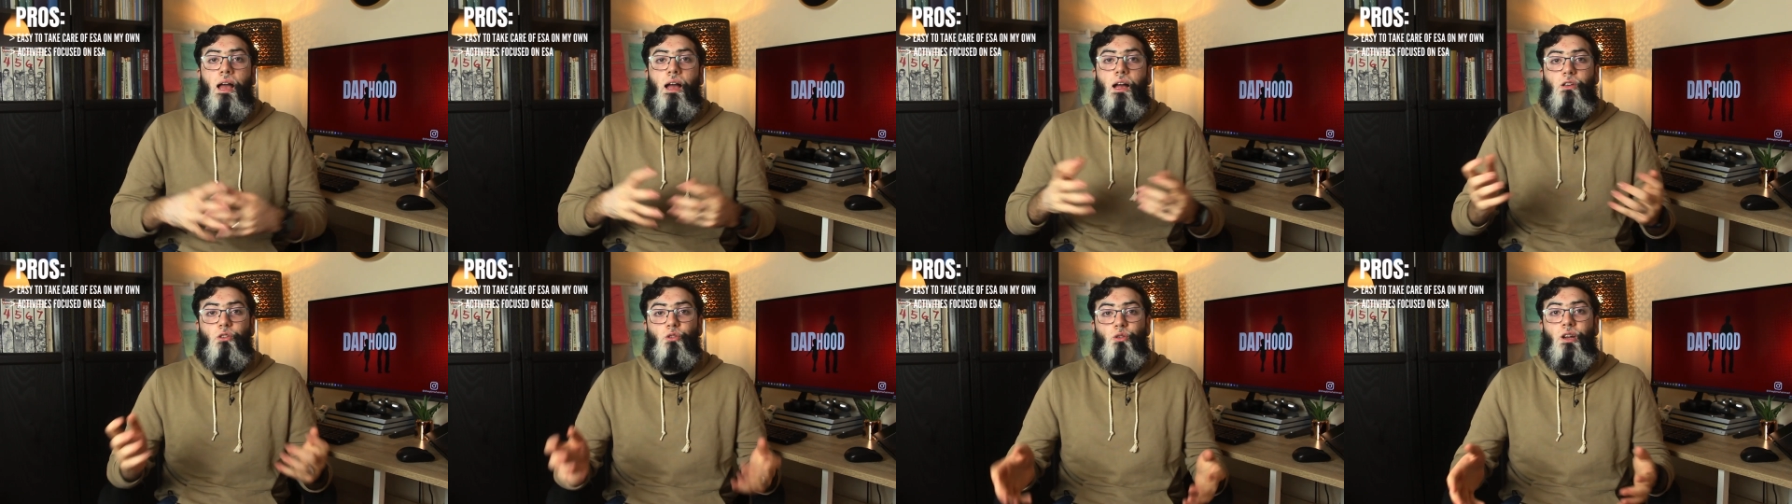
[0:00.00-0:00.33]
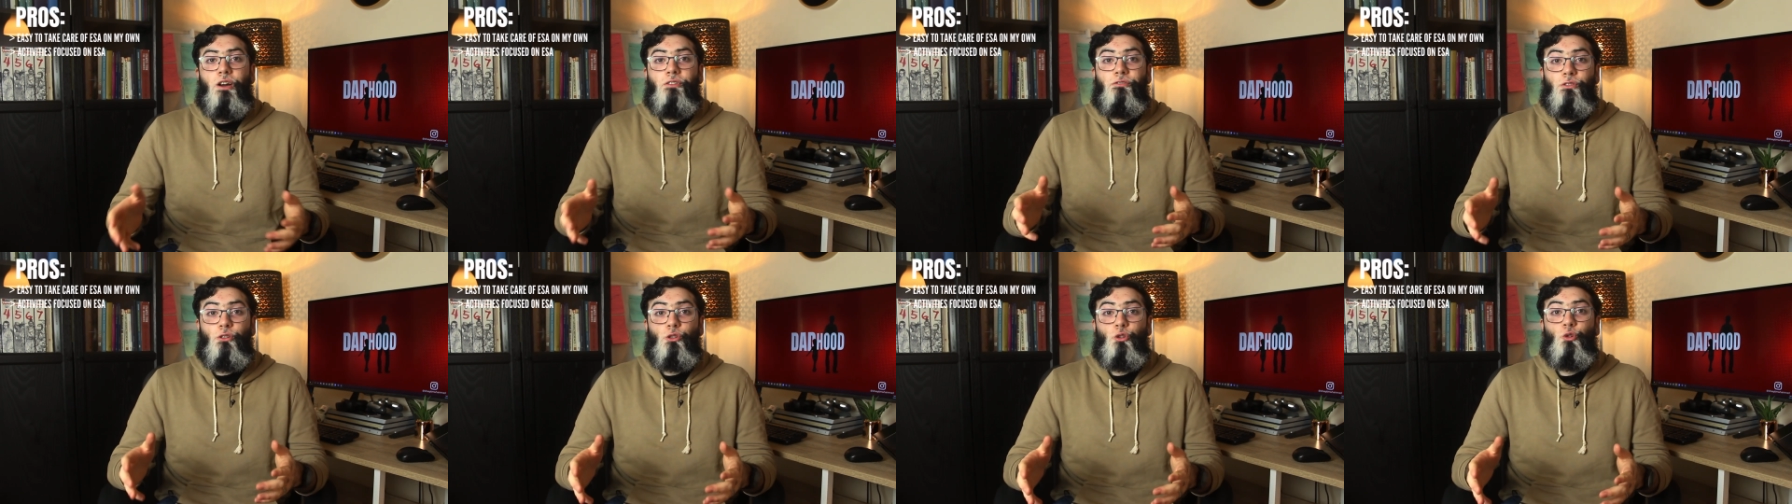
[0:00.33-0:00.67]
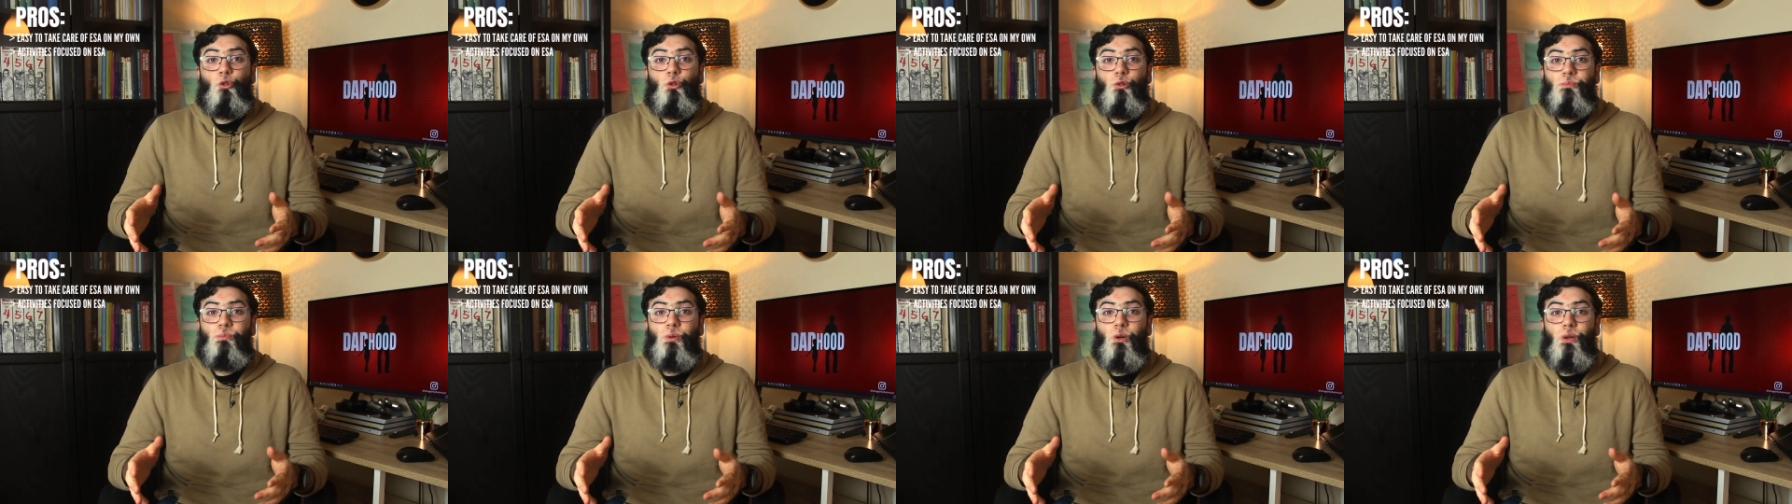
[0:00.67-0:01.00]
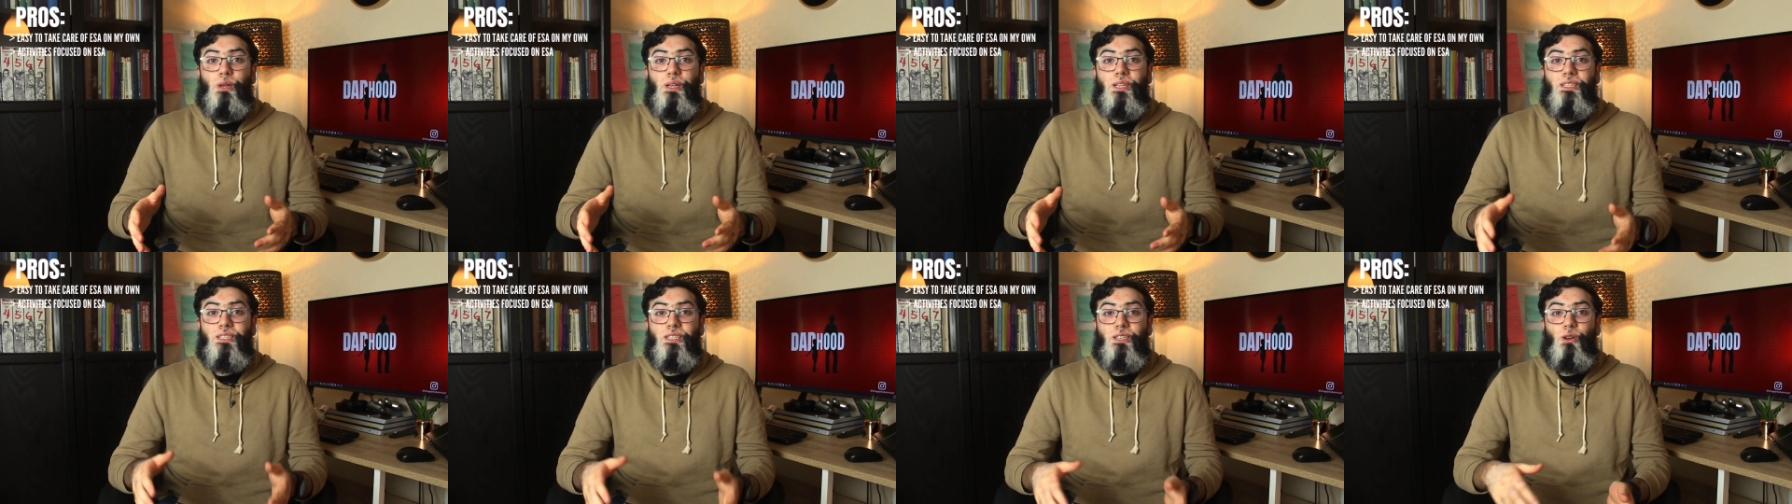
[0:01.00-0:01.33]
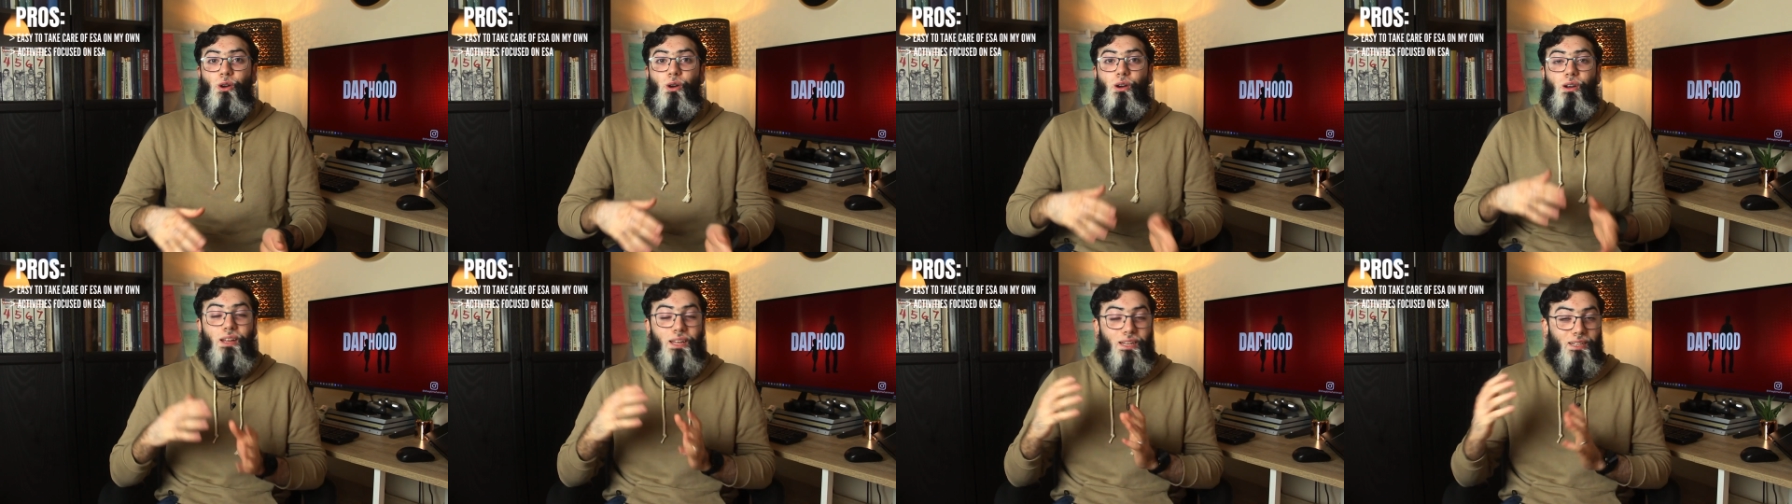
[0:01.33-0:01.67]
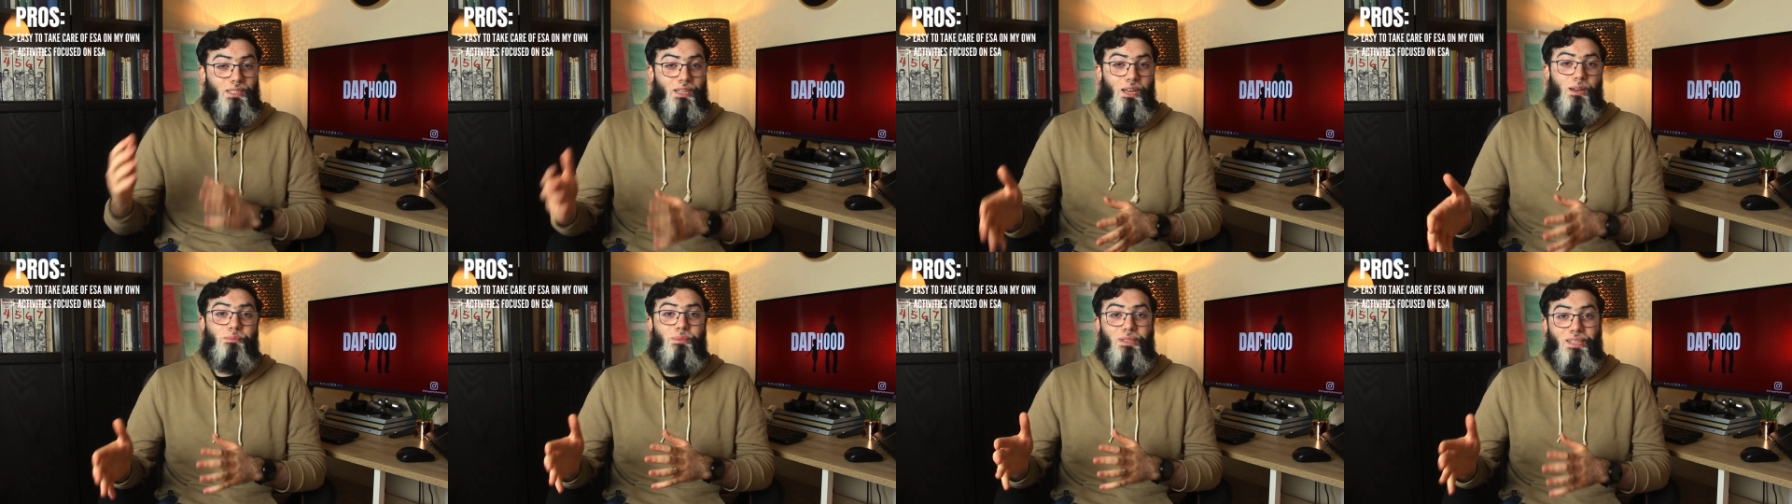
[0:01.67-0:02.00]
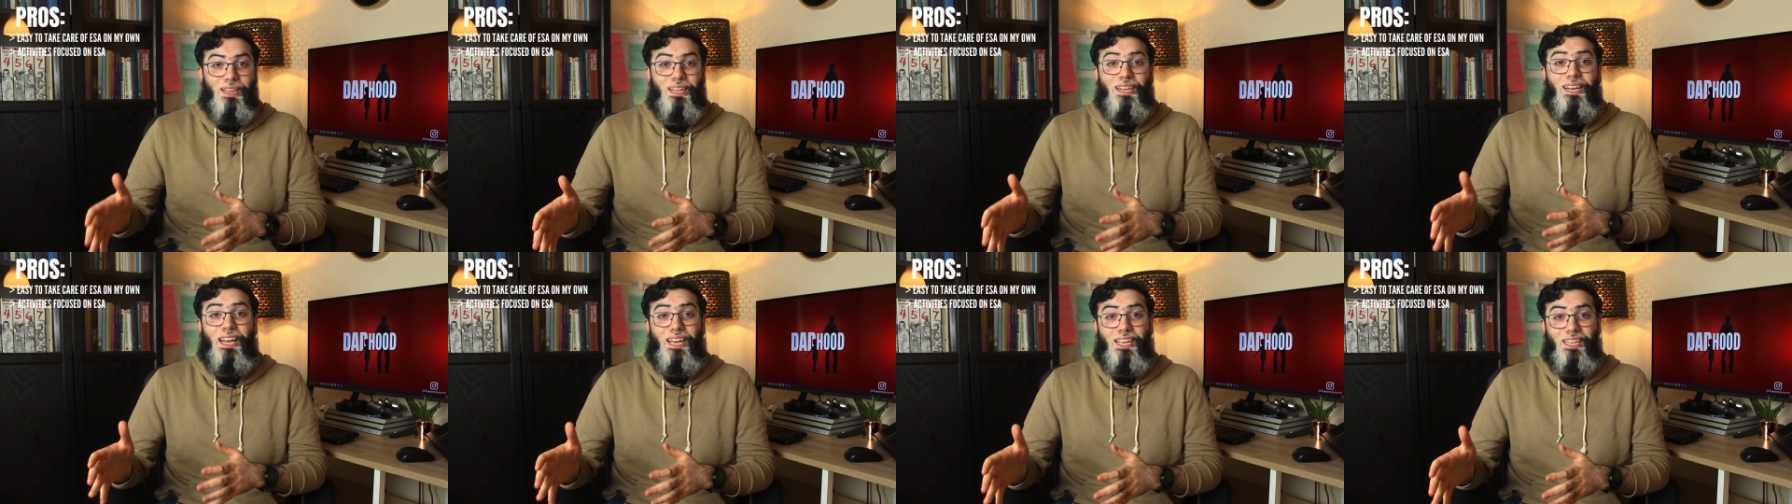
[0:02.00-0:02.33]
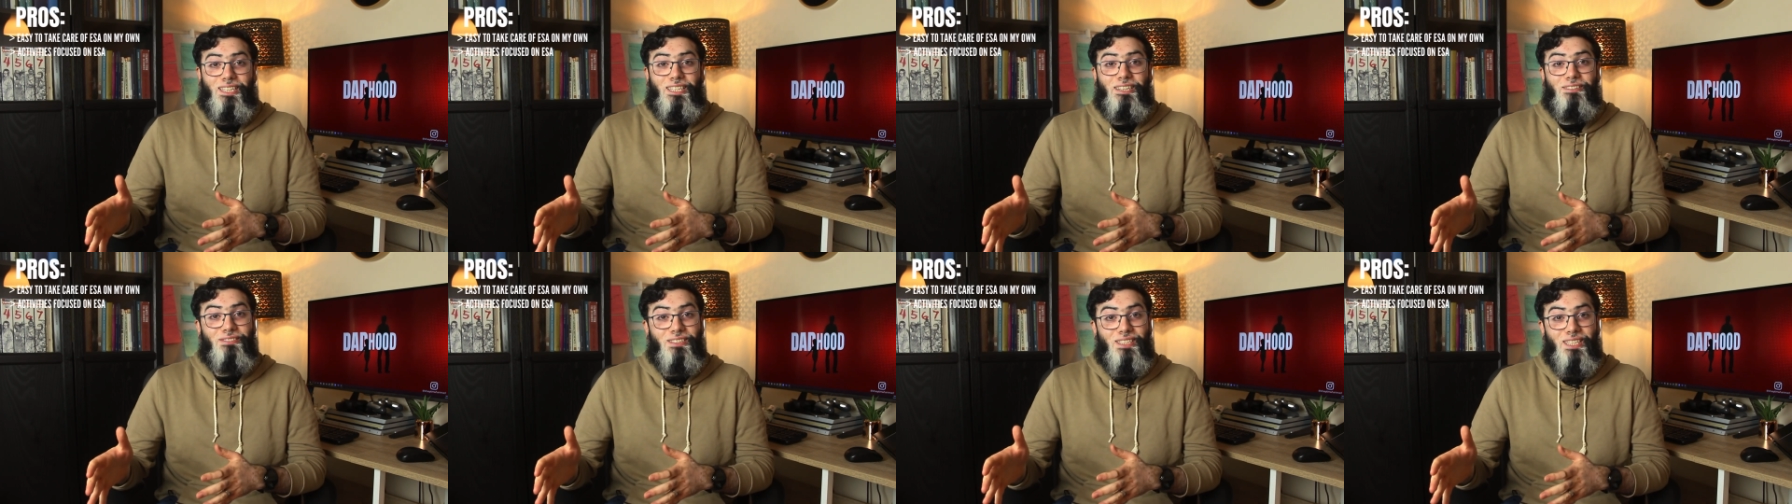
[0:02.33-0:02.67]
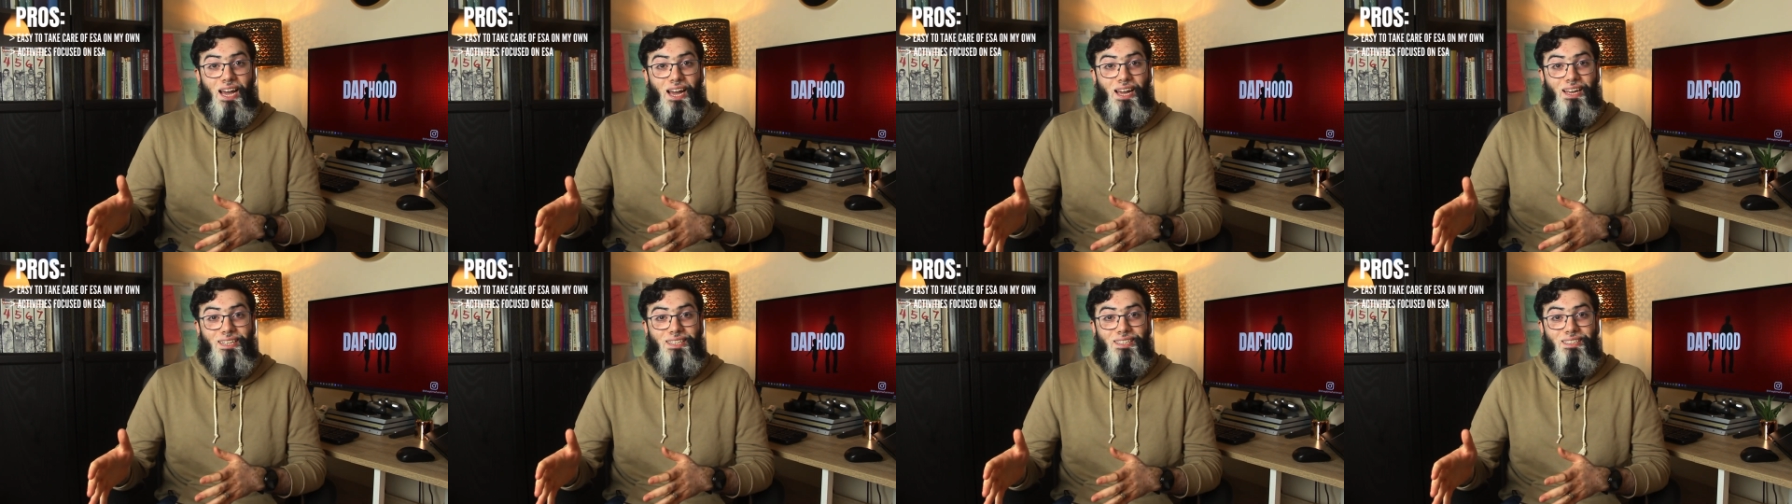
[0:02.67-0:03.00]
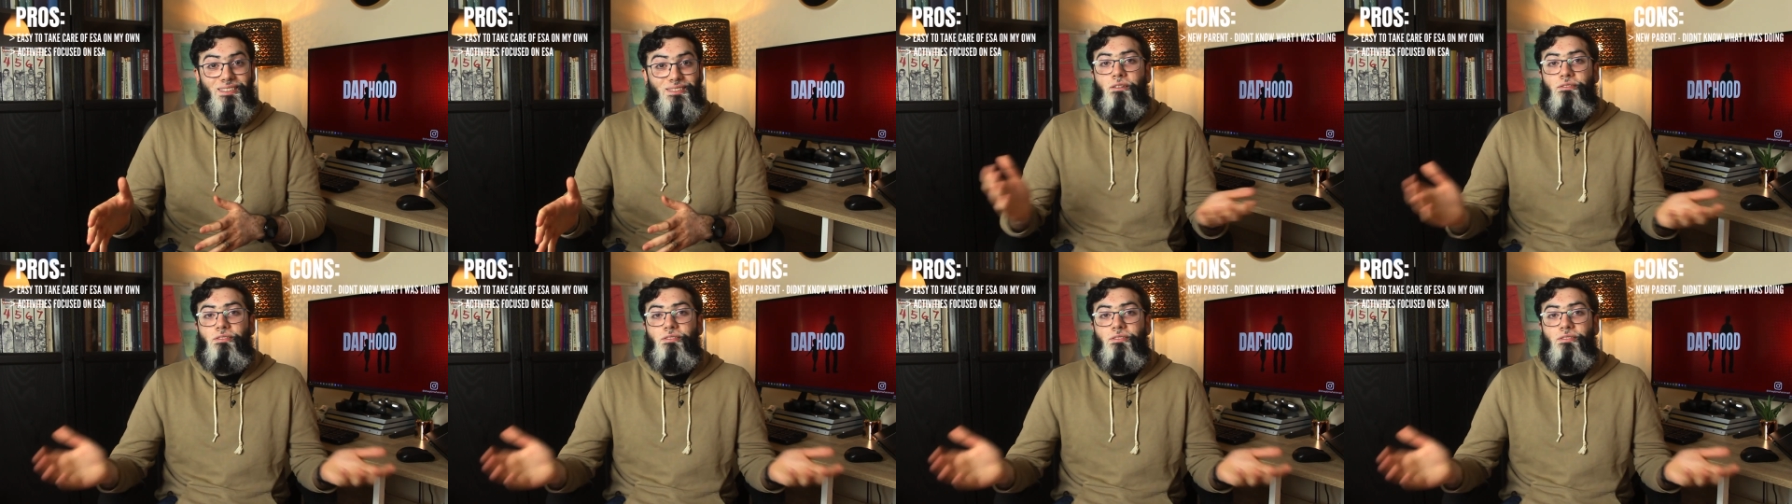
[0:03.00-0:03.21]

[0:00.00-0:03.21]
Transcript: And so now for 2 points in terms of the negative side.